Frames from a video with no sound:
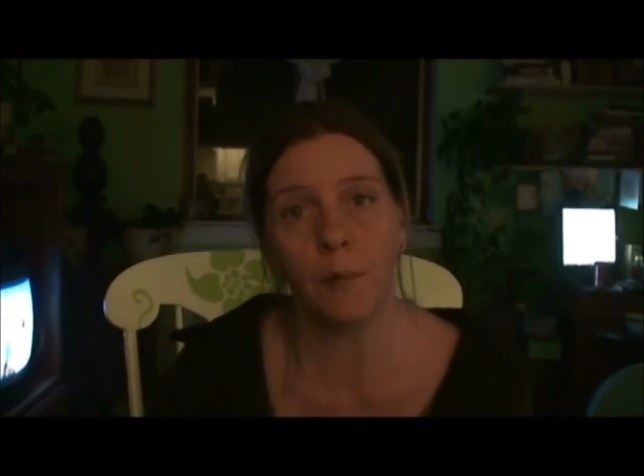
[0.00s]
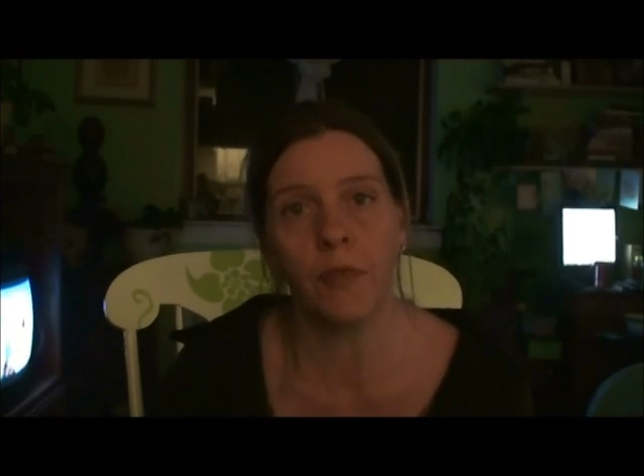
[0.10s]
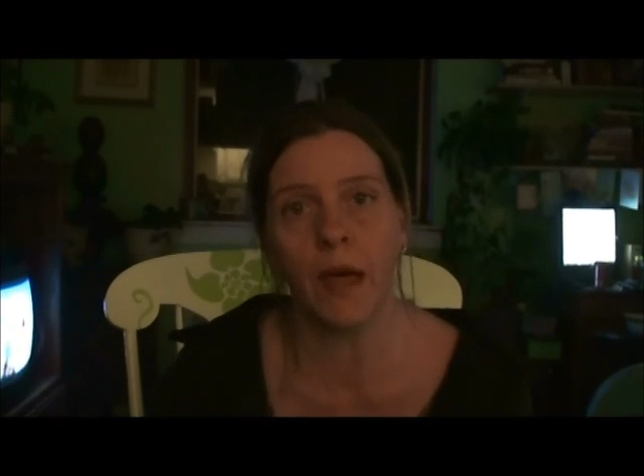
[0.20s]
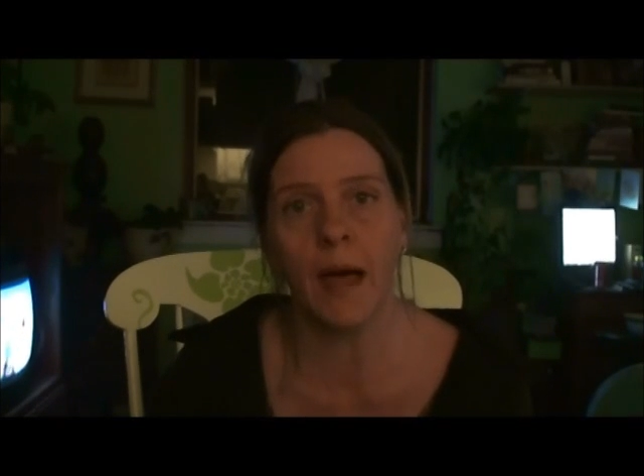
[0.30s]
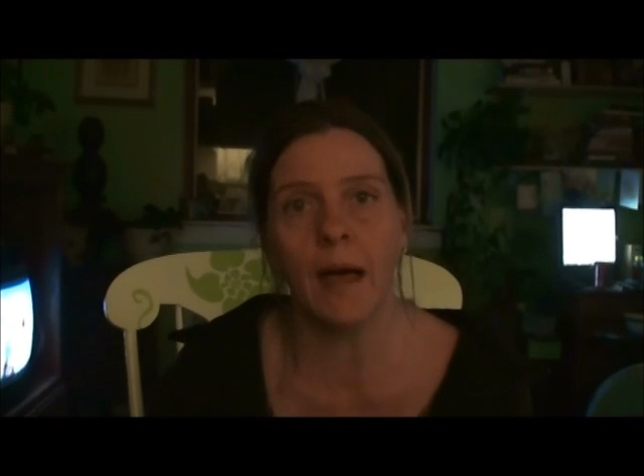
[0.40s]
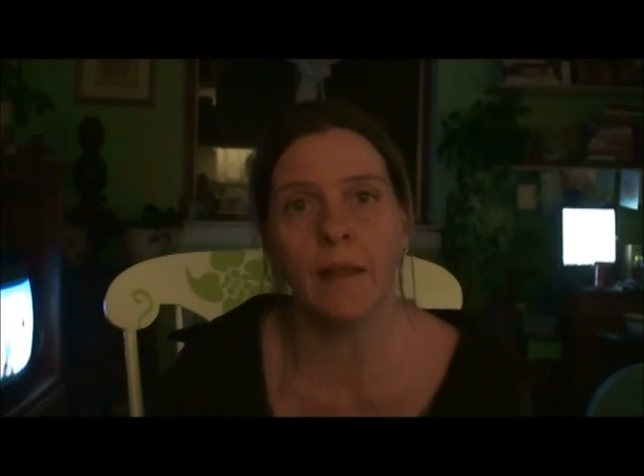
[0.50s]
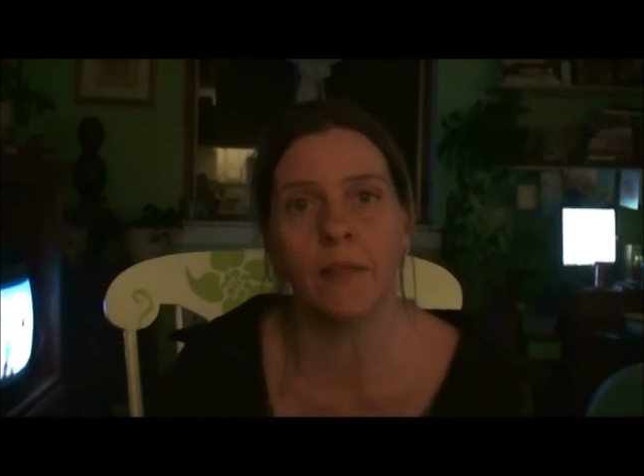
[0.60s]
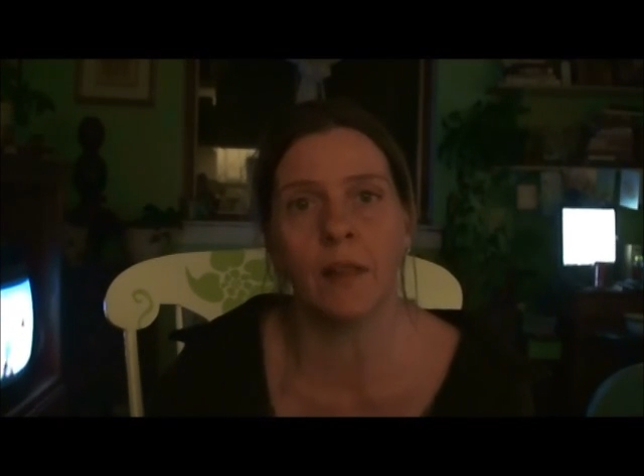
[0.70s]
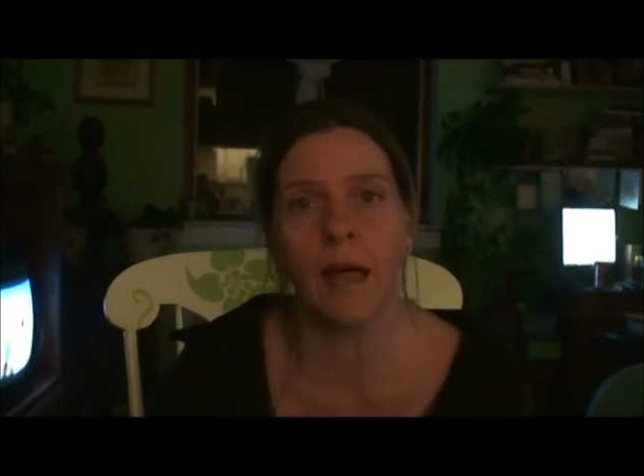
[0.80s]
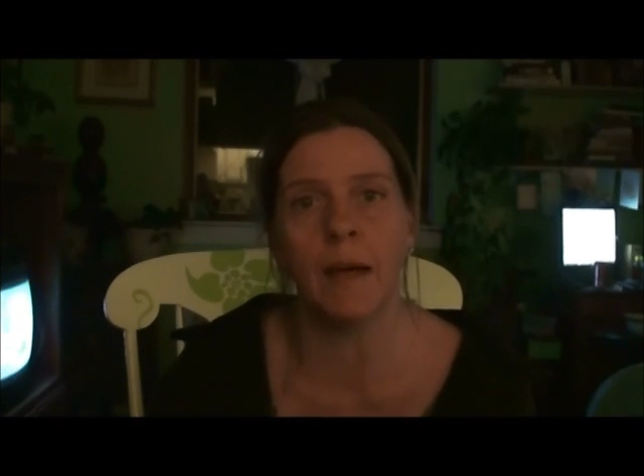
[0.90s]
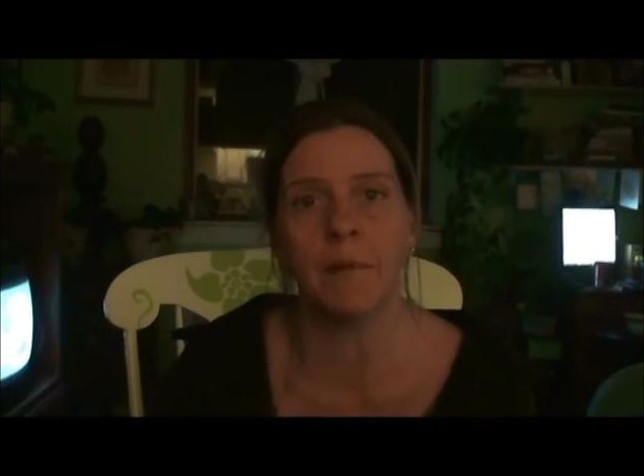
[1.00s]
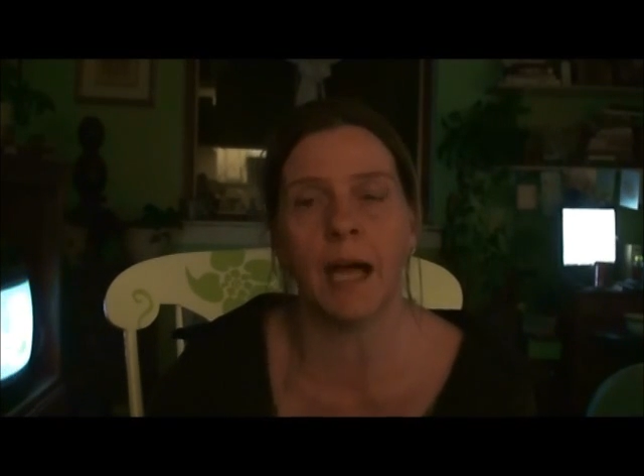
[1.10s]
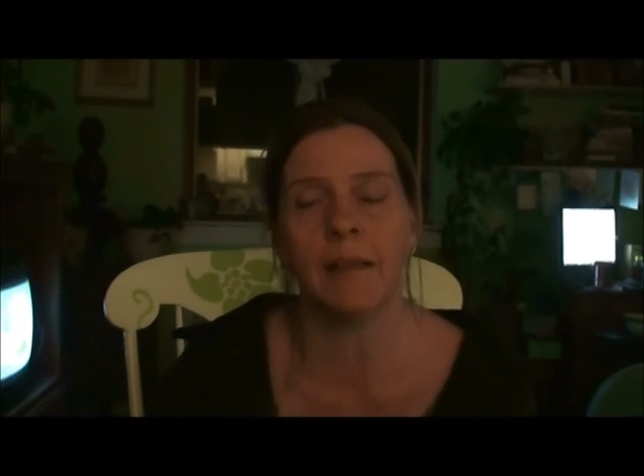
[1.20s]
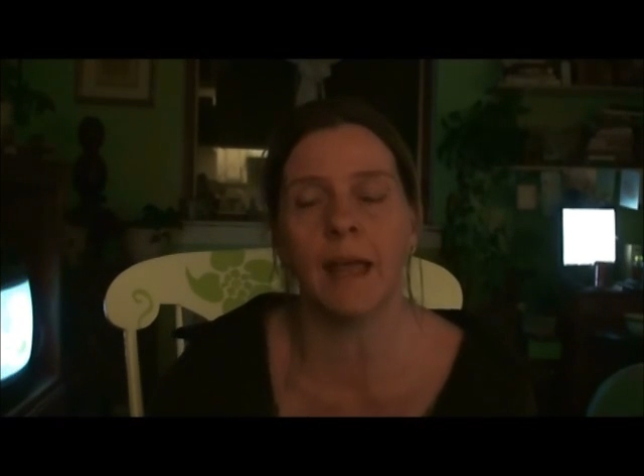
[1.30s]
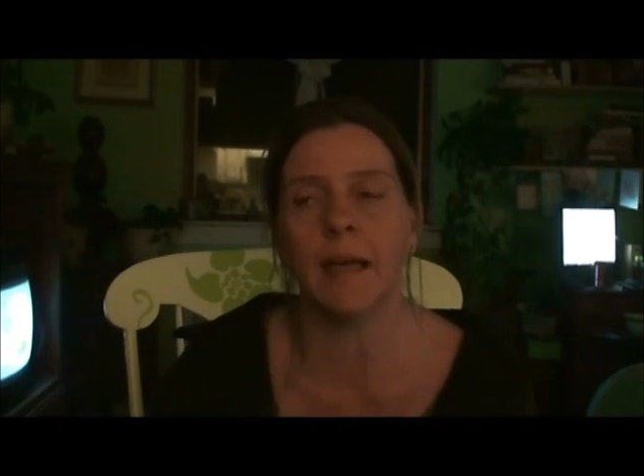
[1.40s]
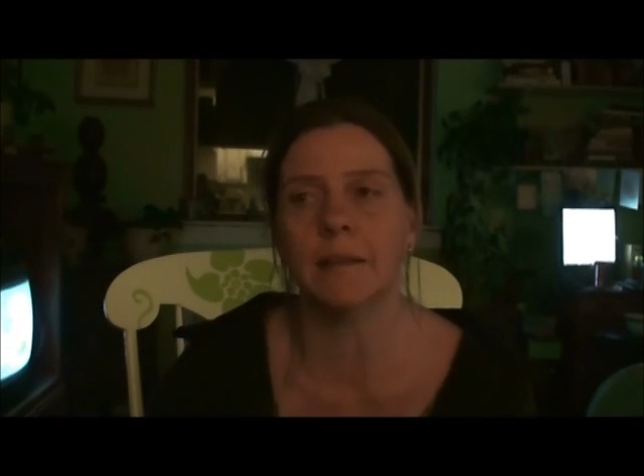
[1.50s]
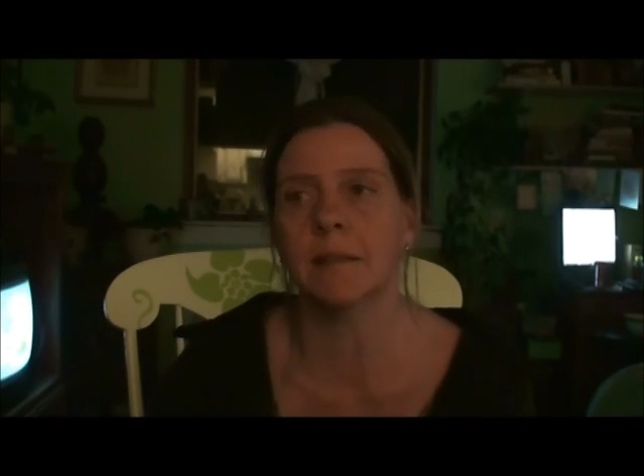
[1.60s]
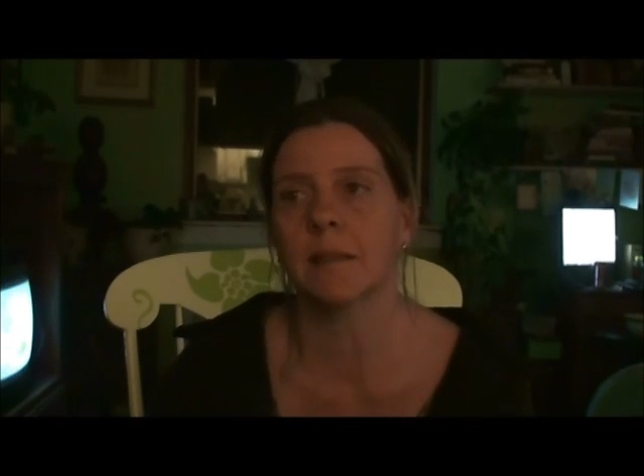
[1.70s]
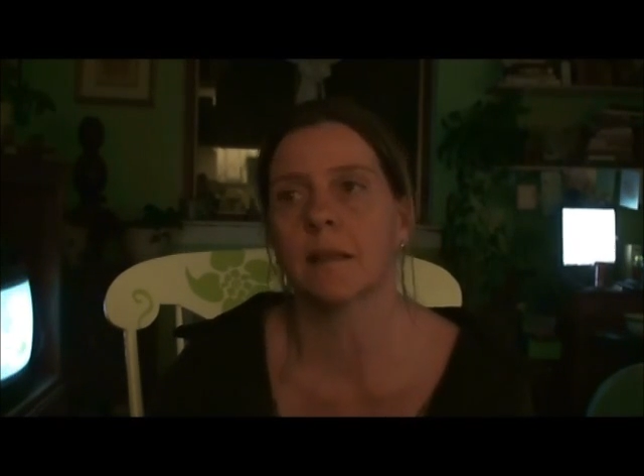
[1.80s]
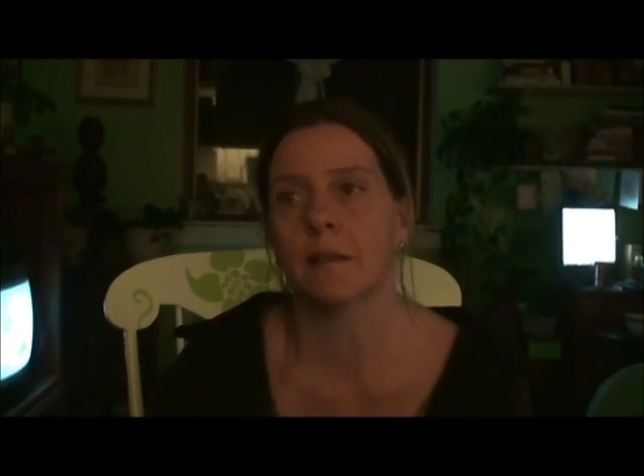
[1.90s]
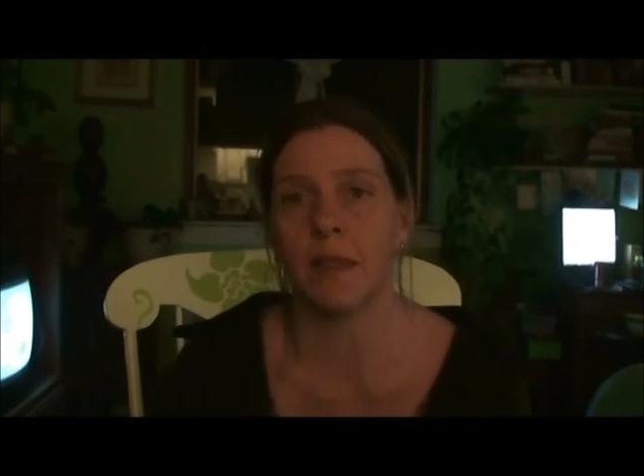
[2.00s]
with the Lyme guidelines